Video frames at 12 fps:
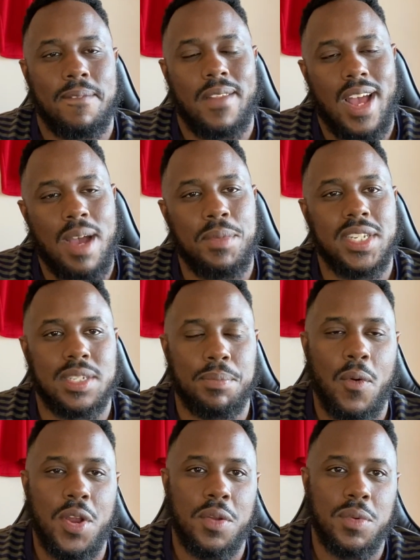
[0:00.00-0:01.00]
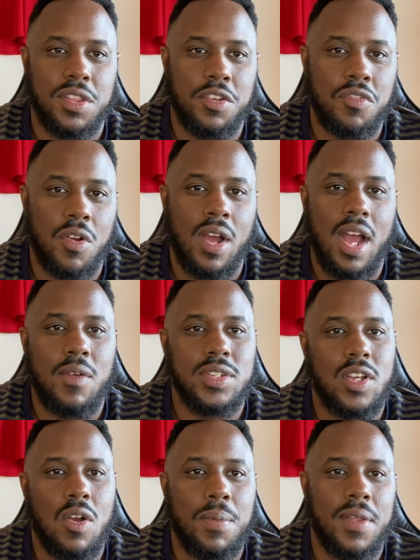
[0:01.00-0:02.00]
I'm disappointed with the draw. I was
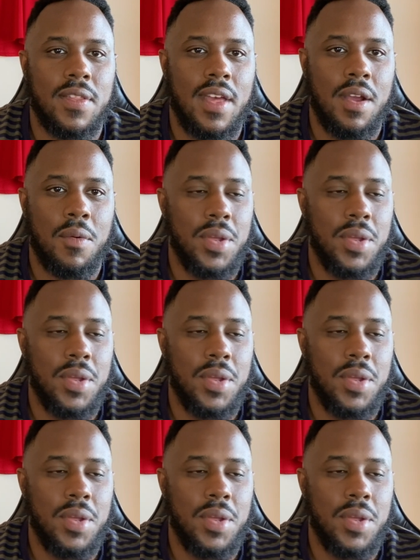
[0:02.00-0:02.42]
hoping that